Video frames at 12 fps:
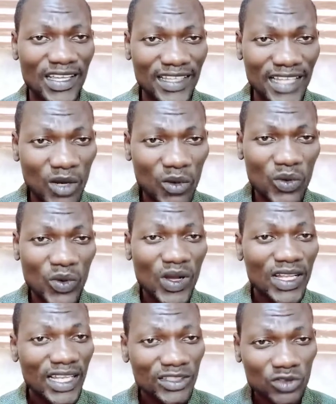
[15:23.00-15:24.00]
Now
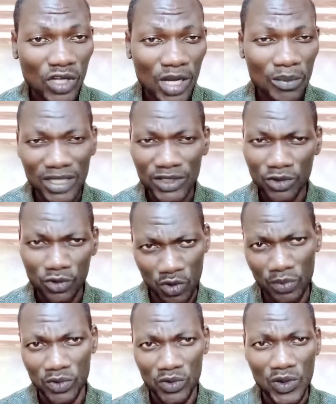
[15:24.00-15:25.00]
let's talk about the
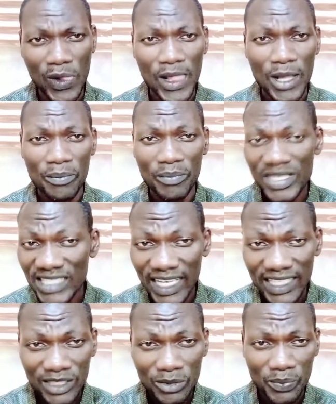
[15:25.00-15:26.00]
crumble.
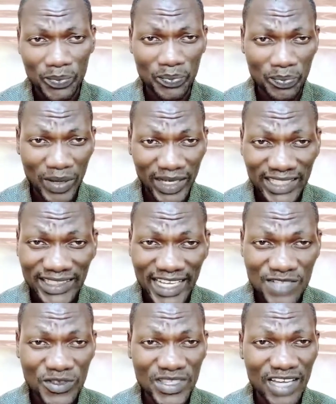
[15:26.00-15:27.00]
Basically,
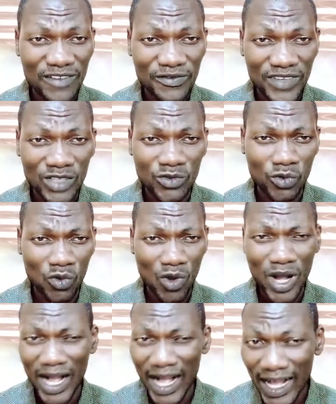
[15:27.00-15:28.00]
pelletized feed are fed for
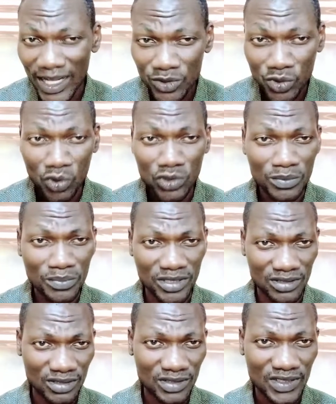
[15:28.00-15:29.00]
adult
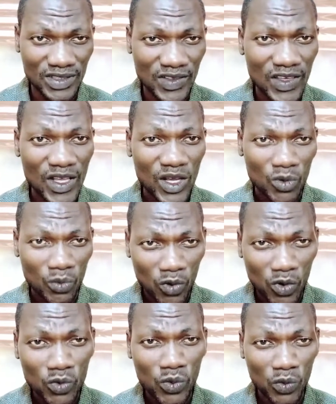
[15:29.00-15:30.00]
birds,
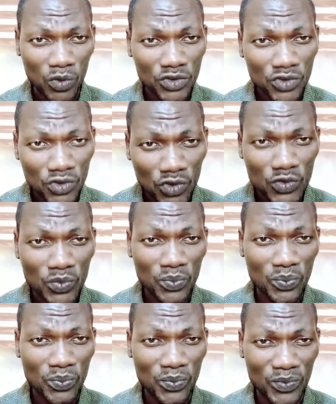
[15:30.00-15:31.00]
but we want to use
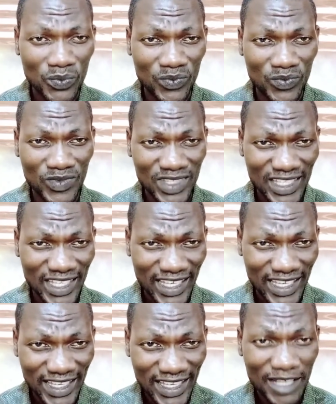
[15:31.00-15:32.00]

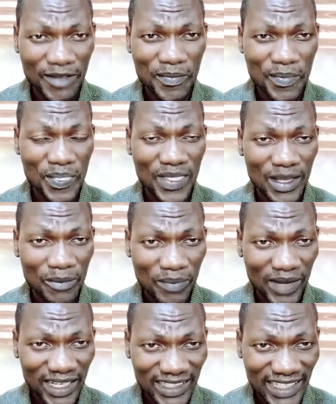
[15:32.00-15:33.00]

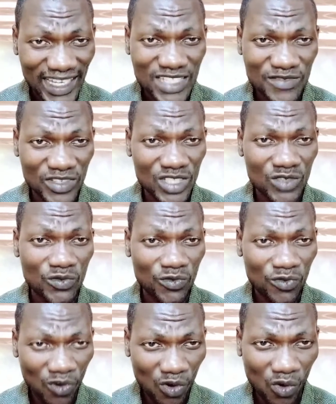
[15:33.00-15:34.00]
pelletized feed
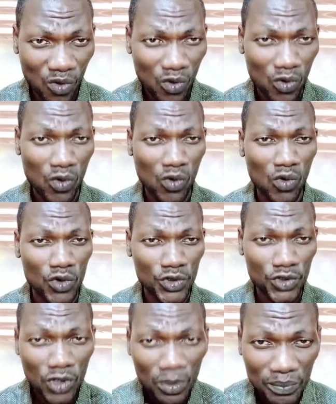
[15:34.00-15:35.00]
for
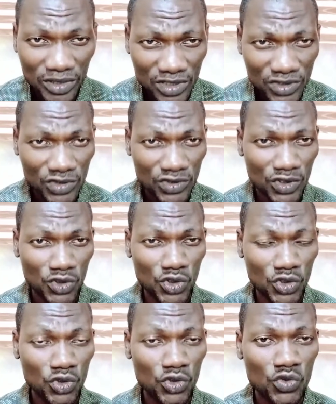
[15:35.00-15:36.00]
young birds.
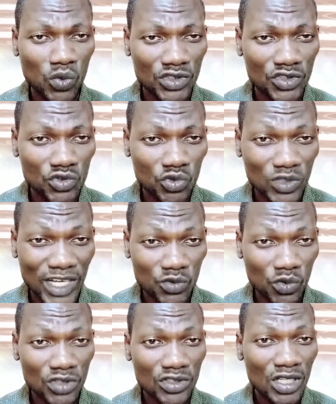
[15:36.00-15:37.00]
You use what is known as
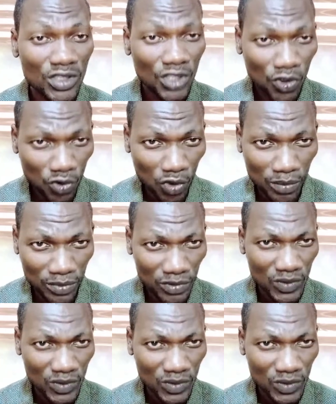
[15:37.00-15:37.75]
what? The crumble.